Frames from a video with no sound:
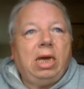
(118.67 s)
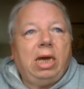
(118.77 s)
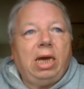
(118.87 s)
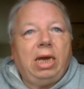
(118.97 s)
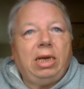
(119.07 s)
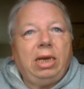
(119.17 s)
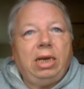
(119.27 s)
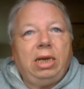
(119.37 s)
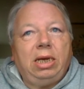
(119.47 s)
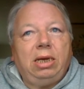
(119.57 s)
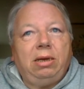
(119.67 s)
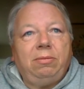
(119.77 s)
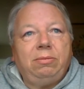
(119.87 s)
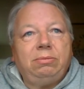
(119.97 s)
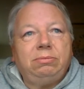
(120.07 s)
And
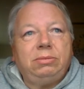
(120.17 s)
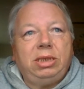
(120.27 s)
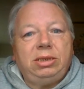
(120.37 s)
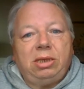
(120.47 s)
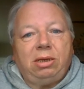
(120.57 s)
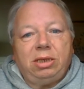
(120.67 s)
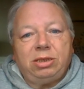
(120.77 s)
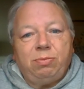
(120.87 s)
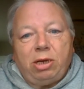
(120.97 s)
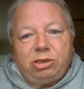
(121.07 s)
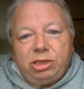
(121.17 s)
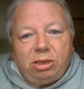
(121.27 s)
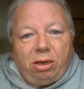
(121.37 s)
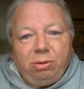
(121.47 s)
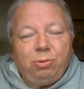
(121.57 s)
he'd done as much as
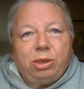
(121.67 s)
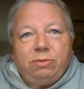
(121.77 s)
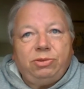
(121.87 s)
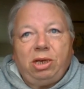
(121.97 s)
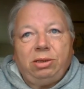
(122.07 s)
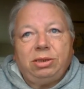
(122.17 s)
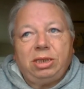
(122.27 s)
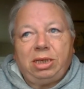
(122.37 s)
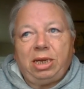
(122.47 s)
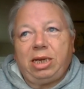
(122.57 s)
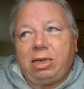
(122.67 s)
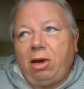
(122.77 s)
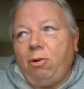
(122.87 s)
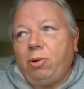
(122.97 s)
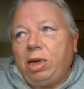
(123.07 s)
I would have done to get
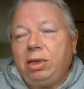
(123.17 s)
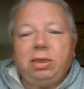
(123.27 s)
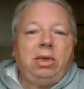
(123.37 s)
going.